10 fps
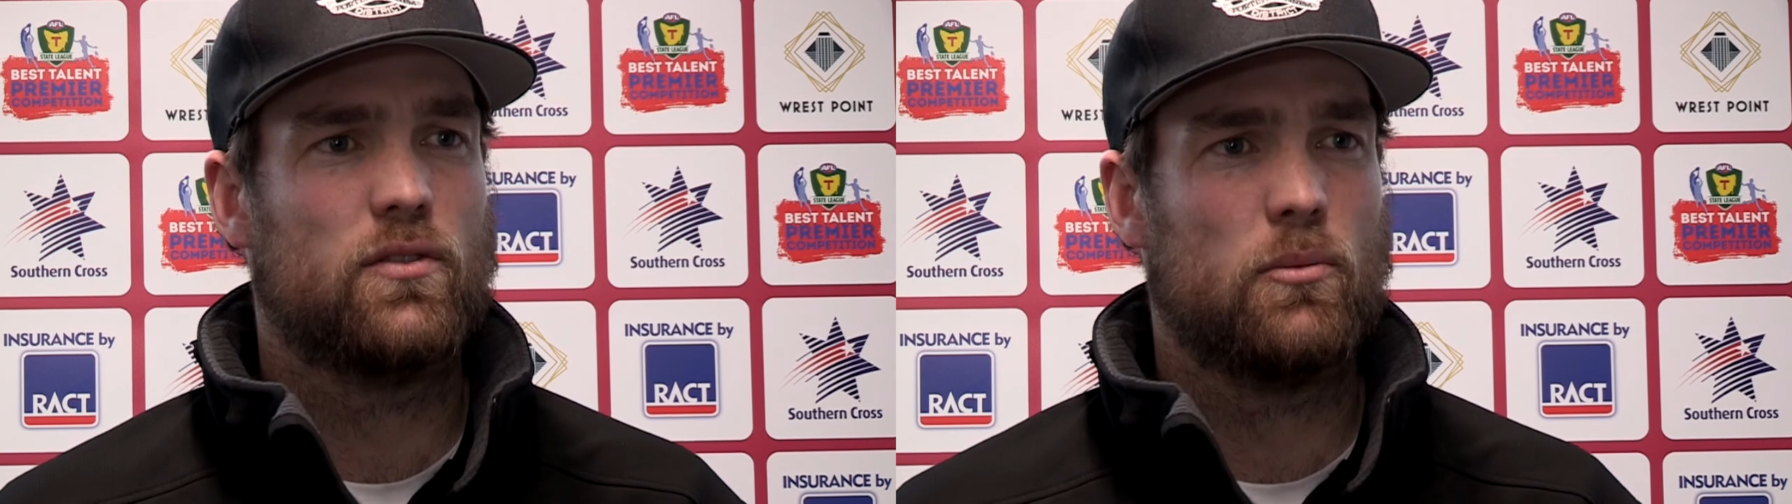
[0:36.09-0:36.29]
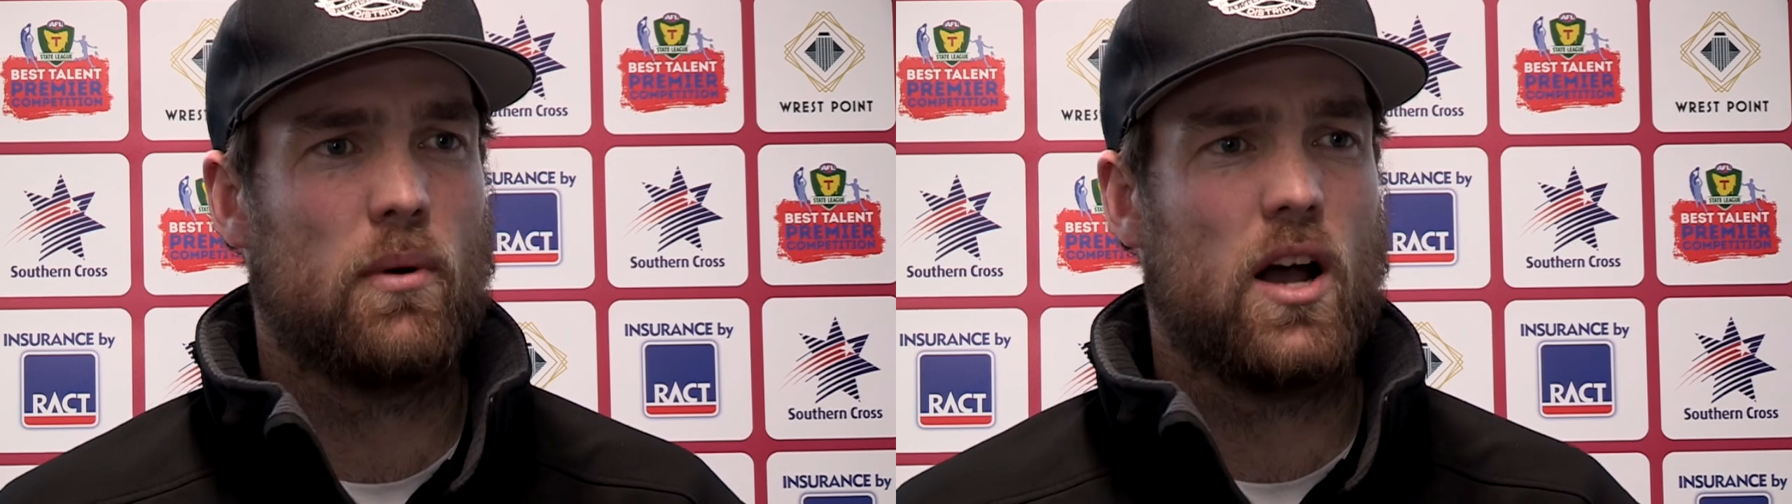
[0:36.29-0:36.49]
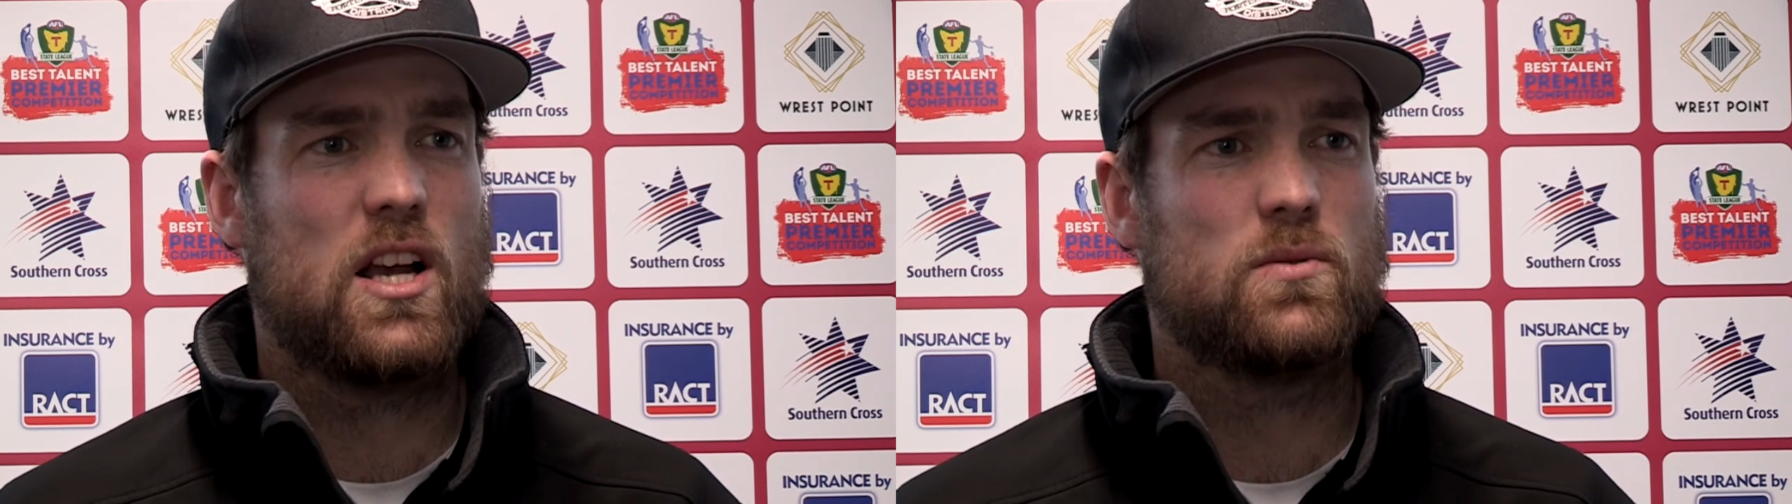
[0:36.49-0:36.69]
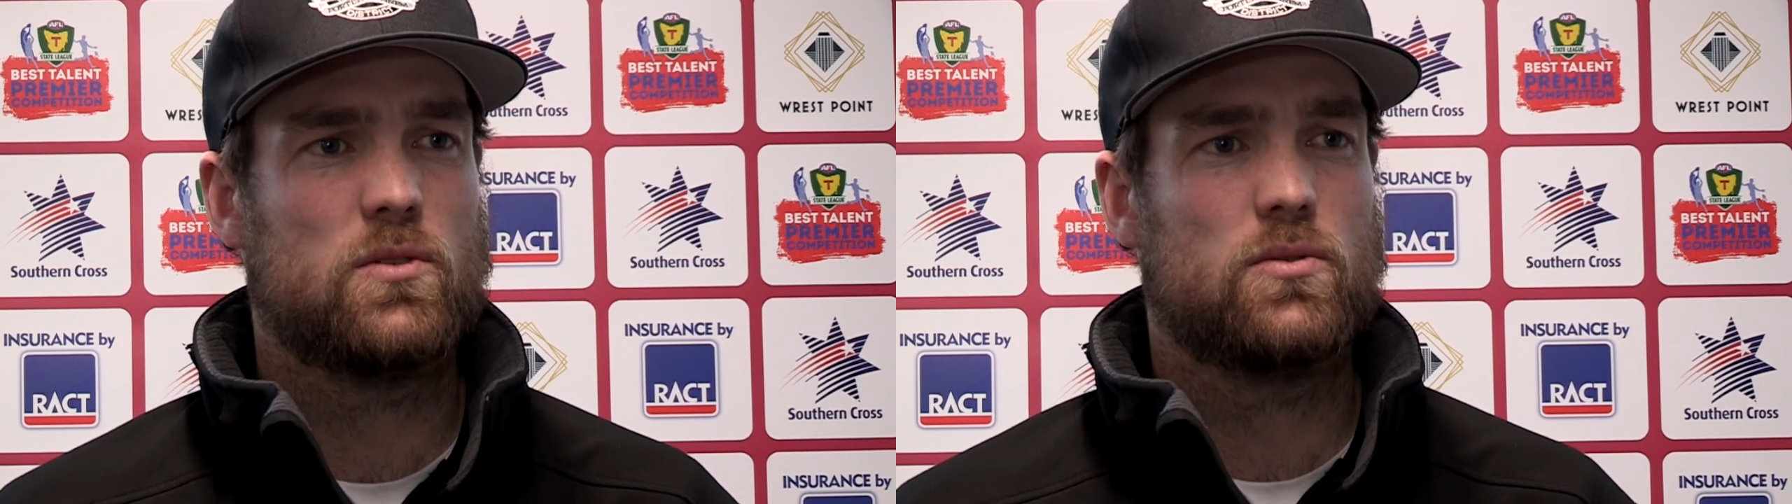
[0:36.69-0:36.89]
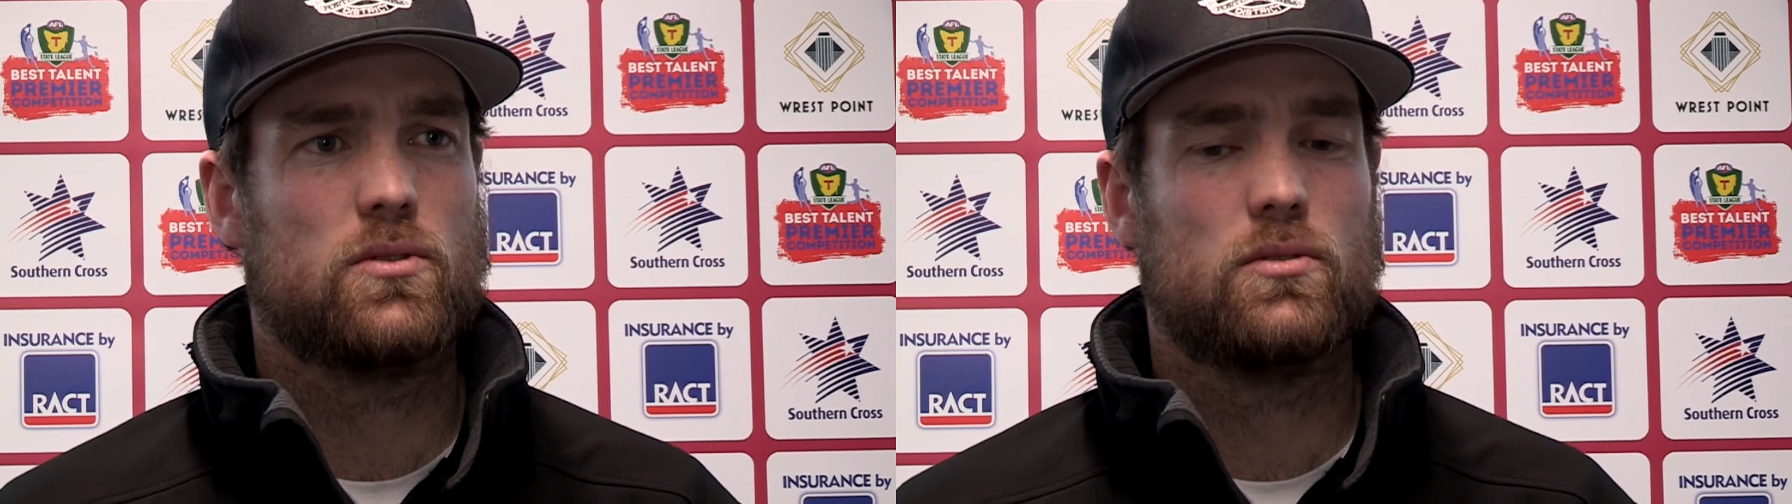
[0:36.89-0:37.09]
a few marks,
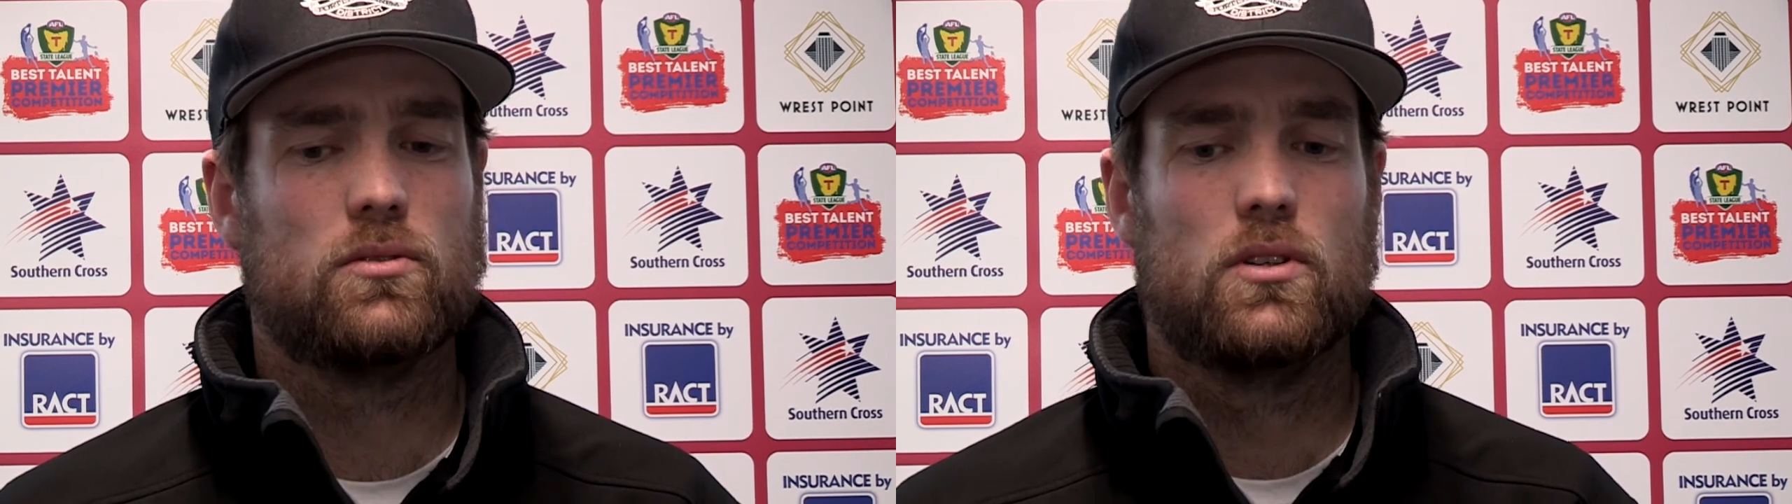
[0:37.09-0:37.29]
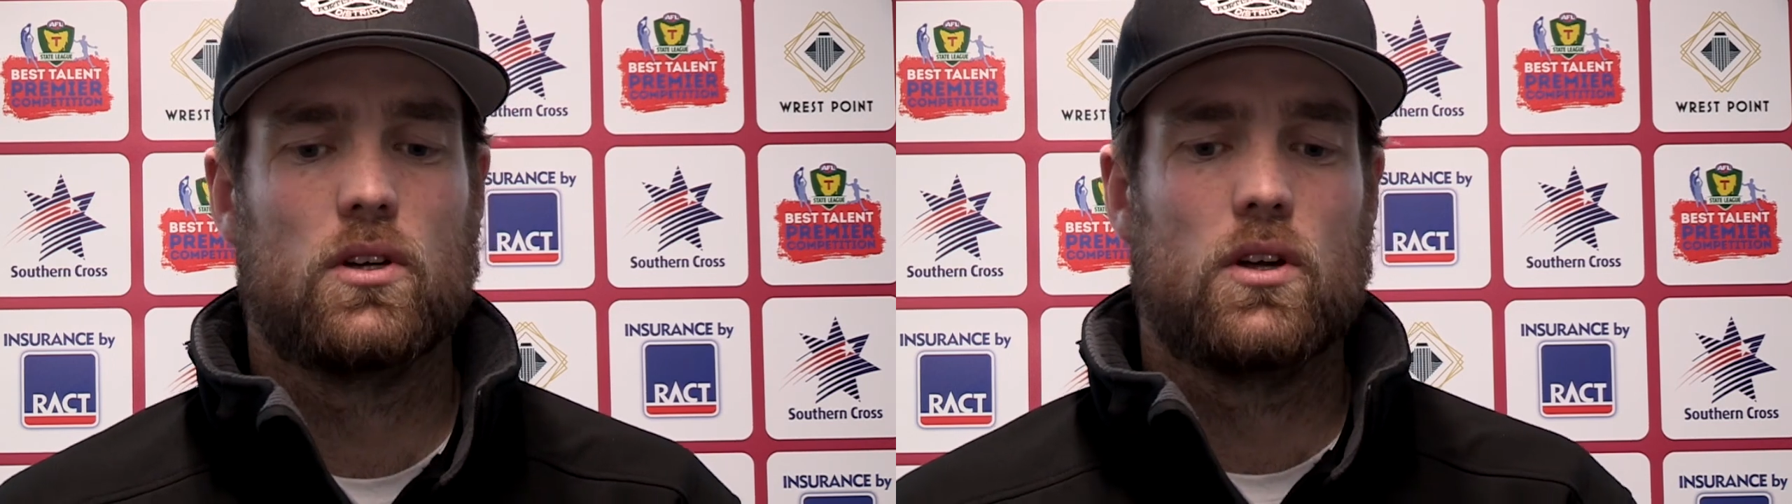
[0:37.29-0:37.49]
which was good.